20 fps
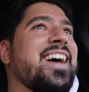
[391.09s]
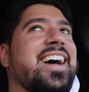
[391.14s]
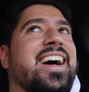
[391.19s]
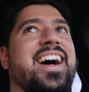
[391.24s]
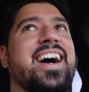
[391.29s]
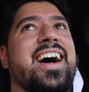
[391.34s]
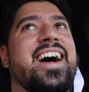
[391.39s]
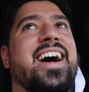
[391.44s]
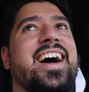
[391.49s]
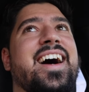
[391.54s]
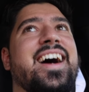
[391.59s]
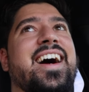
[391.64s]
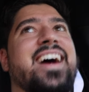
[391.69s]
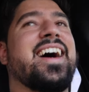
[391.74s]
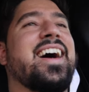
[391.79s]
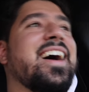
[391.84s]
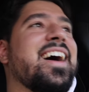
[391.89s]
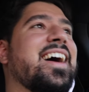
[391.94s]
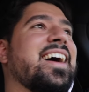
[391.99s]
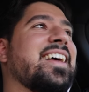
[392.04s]

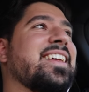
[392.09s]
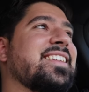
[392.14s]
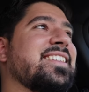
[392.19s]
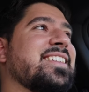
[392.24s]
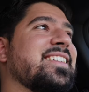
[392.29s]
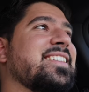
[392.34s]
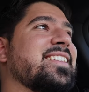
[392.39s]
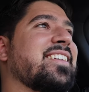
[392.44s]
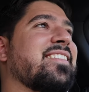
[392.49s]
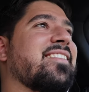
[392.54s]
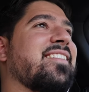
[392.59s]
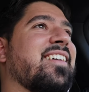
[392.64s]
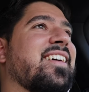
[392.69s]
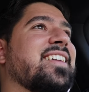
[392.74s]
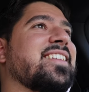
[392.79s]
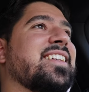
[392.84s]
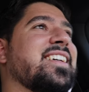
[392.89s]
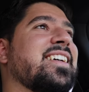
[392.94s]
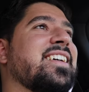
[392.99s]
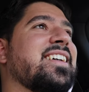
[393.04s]
Uh, it's just so
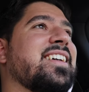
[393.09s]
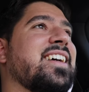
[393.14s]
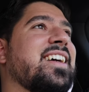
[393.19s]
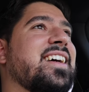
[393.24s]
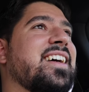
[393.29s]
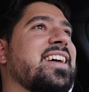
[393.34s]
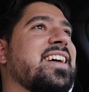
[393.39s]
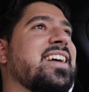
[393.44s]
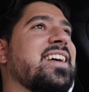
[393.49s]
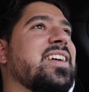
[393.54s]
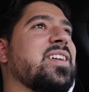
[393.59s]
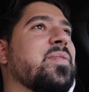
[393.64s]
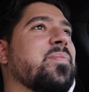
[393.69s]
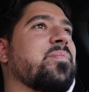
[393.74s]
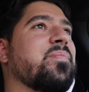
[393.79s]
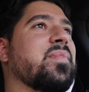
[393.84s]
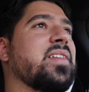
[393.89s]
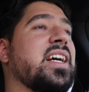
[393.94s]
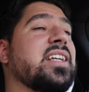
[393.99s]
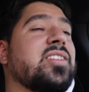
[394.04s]
crazy.
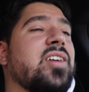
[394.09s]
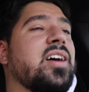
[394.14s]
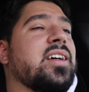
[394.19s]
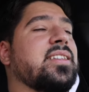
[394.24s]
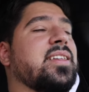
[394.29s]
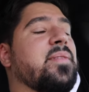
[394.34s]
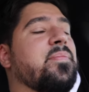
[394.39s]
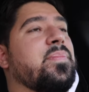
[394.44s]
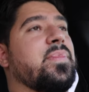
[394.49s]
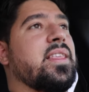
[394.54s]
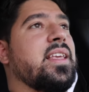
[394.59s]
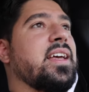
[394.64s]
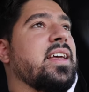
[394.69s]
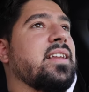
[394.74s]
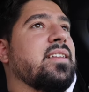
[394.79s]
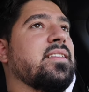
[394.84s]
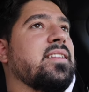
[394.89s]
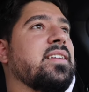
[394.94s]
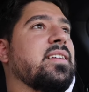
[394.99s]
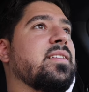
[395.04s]
Um, it's awesome,
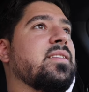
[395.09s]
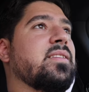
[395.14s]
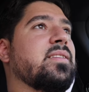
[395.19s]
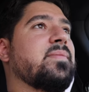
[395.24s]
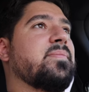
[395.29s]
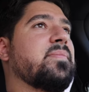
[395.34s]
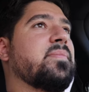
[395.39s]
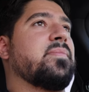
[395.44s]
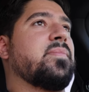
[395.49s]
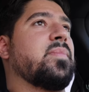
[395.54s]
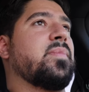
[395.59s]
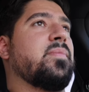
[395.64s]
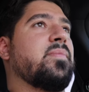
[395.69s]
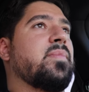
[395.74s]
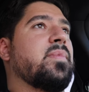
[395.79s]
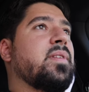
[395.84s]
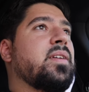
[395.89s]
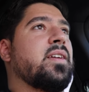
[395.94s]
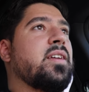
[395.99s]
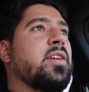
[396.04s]
and it,
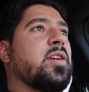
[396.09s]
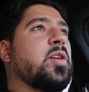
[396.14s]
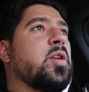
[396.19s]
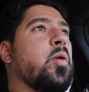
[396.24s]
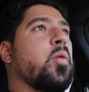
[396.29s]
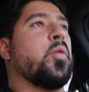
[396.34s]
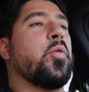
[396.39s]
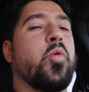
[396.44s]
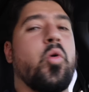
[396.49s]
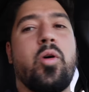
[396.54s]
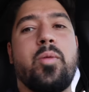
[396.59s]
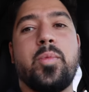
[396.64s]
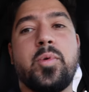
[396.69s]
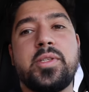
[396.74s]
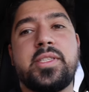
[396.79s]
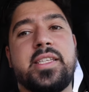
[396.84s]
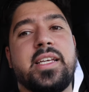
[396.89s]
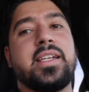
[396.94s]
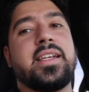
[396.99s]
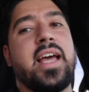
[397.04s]
you know, a normal
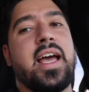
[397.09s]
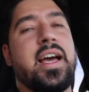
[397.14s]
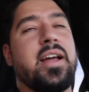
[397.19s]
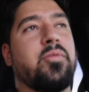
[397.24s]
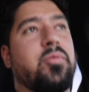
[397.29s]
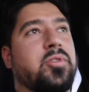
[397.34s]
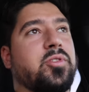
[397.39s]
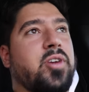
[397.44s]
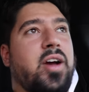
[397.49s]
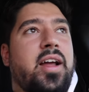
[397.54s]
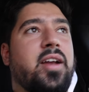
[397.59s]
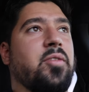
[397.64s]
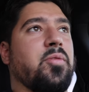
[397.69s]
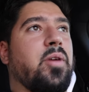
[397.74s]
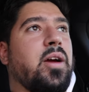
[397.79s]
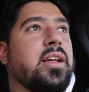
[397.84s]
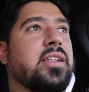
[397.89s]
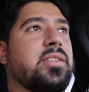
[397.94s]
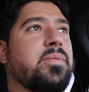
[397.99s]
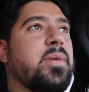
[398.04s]
sedan will try to
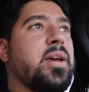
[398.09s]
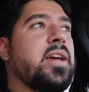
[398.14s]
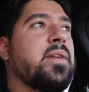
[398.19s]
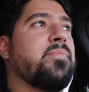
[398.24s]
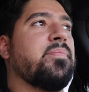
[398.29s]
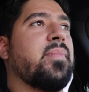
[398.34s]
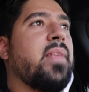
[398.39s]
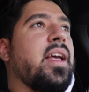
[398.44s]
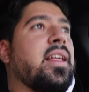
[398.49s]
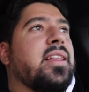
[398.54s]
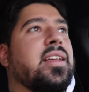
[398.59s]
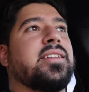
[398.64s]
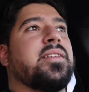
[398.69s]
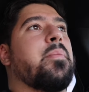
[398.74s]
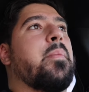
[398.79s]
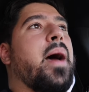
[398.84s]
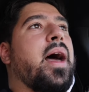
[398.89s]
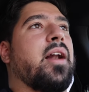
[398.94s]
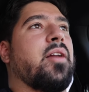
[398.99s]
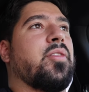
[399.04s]
race me. It
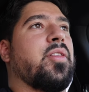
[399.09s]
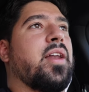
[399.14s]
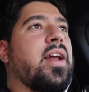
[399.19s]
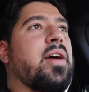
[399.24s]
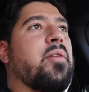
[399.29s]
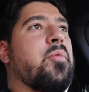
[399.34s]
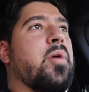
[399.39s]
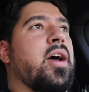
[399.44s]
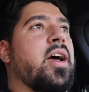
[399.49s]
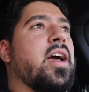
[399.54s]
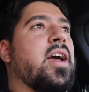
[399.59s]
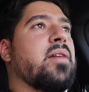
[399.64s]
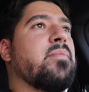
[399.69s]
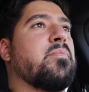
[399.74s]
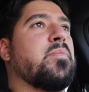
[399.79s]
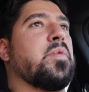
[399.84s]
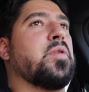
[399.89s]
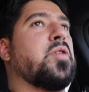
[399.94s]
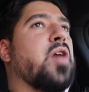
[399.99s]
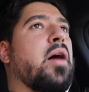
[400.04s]
doesn't matter that I weigh
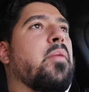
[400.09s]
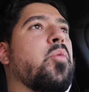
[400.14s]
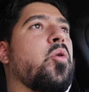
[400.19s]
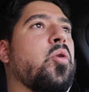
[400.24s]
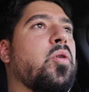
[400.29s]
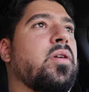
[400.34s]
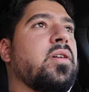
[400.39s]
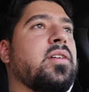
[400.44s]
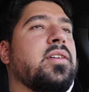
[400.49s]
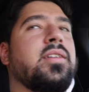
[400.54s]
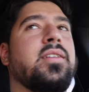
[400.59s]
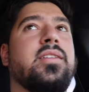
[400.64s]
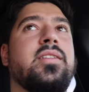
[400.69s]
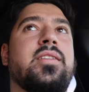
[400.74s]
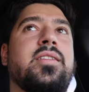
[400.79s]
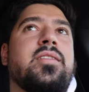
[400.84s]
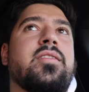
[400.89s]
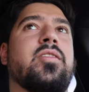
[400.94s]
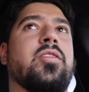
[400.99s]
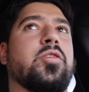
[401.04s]
double
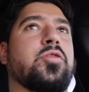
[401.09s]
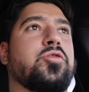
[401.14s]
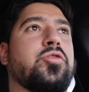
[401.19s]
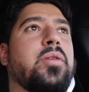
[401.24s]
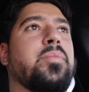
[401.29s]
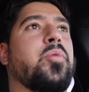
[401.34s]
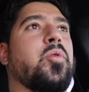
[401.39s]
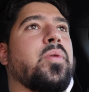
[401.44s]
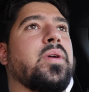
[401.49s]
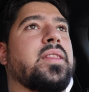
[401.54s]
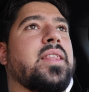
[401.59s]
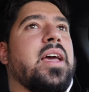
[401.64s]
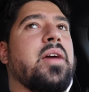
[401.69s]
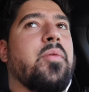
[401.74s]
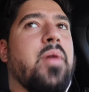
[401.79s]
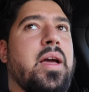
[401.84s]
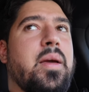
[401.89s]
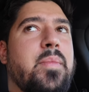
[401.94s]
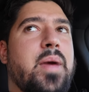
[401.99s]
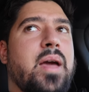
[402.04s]
or triple what they
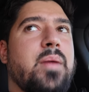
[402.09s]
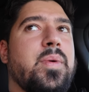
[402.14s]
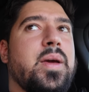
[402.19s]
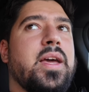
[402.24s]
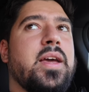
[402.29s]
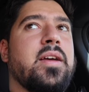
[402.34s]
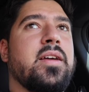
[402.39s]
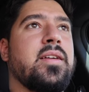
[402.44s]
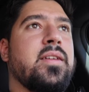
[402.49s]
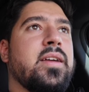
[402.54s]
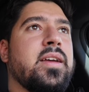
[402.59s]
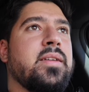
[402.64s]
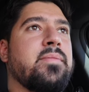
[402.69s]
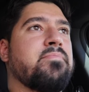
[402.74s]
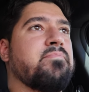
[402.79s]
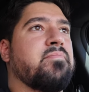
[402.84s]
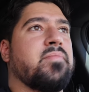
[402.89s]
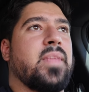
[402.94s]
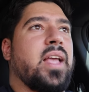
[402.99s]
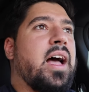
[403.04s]
weigh maybe.
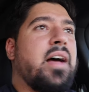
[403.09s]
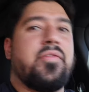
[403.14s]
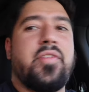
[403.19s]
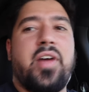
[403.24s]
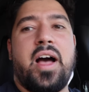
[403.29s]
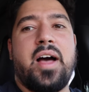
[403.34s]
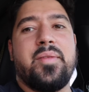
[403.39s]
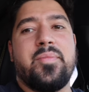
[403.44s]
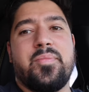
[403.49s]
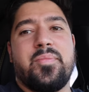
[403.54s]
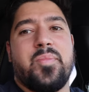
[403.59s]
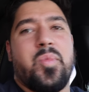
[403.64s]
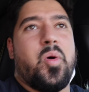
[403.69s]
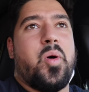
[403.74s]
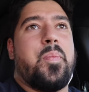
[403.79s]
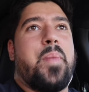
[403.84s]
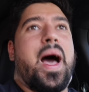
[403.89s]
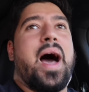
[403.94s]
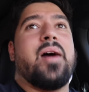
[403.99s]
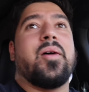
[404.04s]
I've got
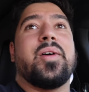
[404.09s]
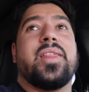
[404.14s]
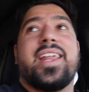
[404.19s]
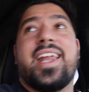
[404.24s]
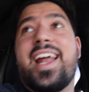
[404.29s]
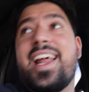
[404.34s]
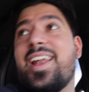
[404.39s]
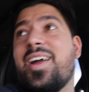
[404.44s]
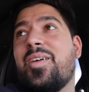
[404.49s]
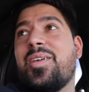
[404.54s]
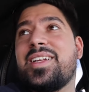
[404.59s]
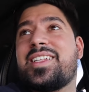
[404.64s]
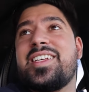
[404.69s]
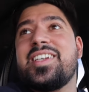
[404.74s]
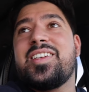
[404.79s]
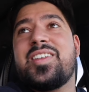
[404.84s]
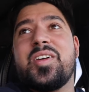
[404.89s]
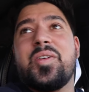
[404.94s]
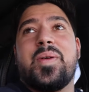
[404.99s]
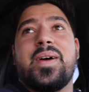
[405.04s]
more power than I know what to
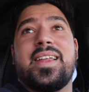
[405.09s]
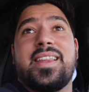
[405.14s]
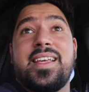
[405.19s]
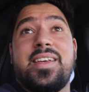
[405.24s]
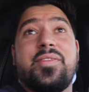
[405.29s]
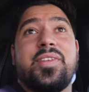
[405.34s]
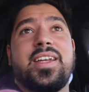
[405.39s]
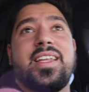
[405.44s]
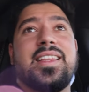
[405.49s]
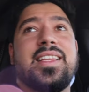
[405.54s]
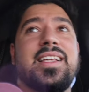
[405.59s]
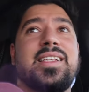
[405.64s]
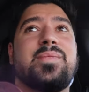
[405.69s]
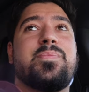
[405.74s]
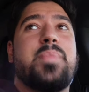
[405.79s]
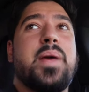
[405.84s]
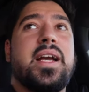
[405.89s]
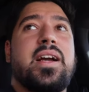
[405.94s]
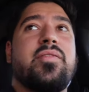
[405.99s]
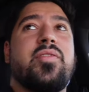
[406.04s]
do with even in this
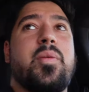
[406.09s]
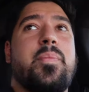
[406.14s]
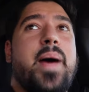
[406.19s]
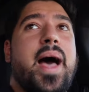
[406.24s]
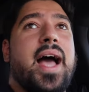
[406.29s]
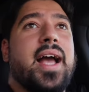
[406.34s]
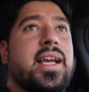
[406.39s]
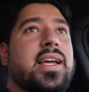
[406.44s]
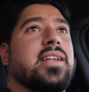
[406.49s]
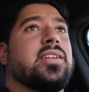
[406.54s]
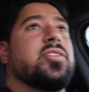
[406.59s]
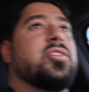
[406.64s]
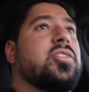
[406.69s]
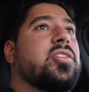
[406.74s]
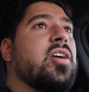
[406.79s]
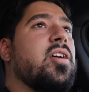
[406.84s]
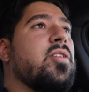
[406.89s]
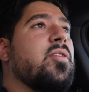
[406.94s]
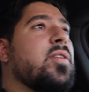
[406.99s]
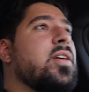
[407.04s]
big of a package.
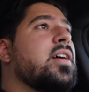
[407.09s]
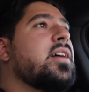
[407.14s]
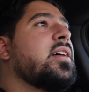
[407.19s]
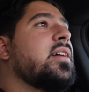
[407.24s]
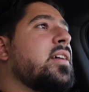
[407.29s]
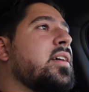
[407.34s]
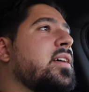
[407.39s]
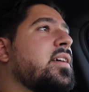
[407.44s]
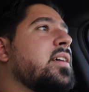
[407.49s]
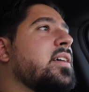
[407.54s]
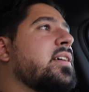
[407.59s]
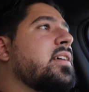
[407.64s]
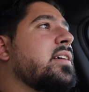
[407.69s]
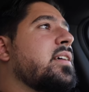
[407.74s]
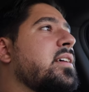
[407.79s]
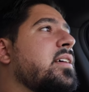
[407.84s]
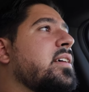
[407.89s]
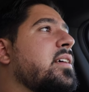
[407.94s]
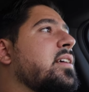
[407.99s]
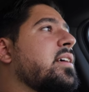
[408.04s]
So
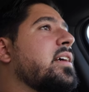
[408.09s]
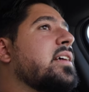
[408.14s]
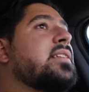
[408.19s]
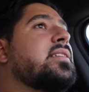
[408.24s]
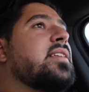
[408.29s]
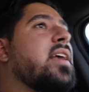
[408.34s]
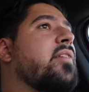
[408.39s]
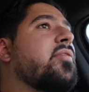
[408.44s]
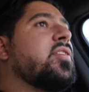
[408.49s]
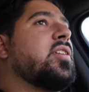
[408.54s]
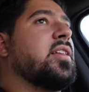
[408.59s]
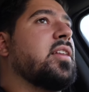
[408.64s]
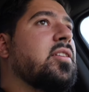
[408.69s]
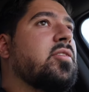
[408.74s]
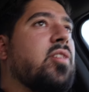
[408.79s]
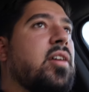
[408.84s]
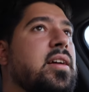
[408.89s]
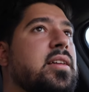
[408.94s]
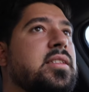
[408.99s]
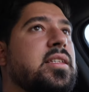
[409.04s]
it's definitely
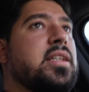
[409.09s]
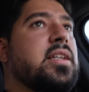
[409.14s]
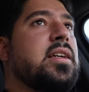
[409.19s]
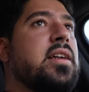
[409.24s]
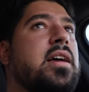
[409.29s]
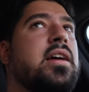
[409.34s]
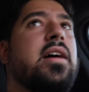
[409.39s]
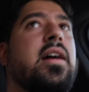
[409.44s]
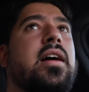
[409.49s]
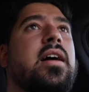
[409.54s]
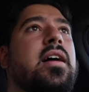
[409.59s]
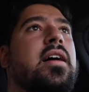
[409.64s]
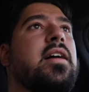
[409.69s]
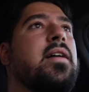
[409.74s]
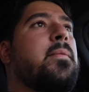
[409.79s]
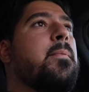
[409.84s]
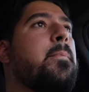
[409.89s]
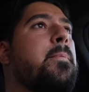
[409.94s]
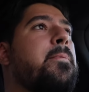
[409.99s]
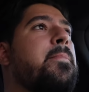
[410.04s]
crazy.
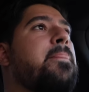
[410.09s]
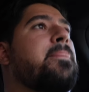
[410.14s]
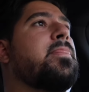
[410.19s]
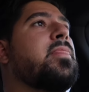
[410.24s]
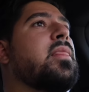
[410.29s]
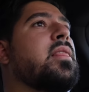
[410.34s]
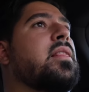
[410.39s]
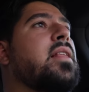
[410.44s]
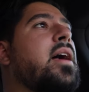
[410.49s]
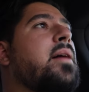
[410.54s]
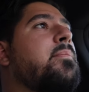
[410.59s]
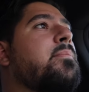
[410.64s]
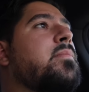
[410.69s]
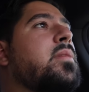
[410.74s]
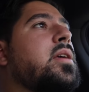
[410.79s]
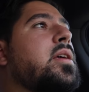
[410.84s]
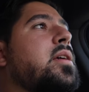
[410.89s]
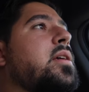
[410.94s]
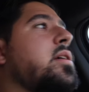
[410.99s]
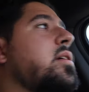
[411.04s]
Um, let
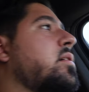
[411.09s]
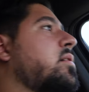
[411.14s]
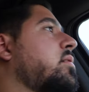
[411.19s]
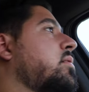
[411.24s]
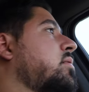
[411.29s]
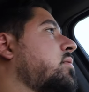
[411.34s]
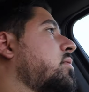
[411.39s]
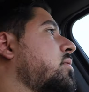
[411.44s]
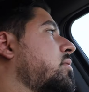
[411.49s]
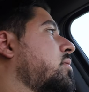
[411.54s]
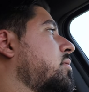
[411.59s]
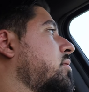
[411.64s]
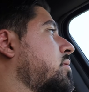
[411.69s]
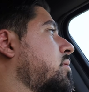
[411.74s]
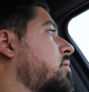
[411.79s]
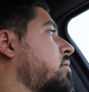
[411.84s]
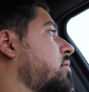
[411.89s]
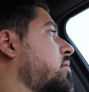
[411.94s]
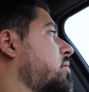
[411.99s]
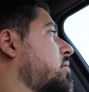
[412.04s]
me,
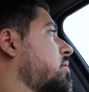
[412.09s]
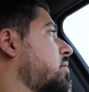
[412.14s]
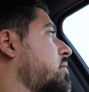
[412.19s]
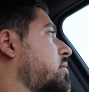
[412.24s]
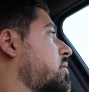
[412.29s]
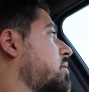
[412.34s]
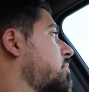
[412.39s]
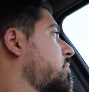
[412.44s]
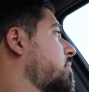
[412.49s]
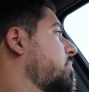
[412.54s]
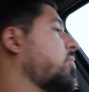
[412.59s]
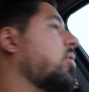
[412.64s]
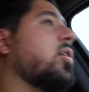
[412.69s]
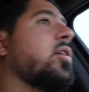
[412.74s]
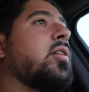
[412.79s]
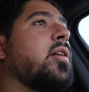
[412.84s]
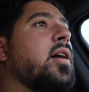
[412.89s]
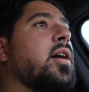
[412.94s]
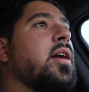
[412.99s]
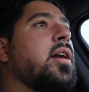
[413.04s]
let me
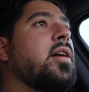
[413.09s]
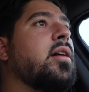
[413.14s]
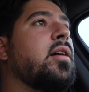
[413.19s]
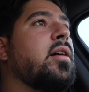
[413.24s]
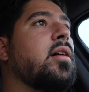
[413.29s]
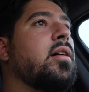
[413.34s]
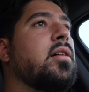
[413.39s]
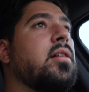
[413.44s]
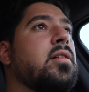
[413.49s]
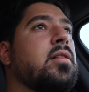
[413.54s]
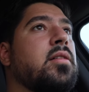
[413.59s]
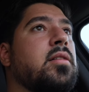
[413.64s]
park right here